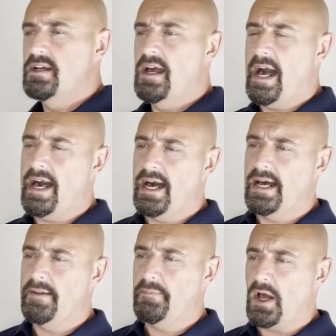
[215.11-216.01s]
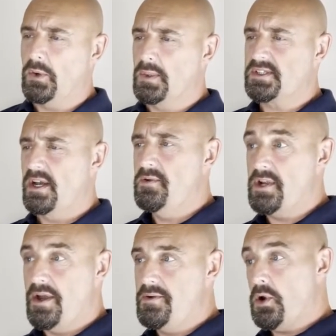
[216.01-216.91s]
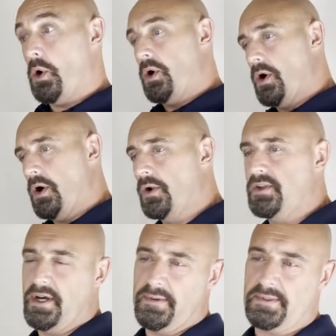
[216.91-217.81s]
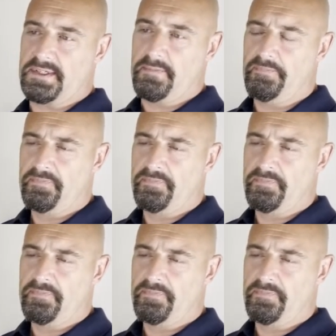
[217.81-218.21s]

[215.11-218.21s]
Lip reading: and also known unknowns.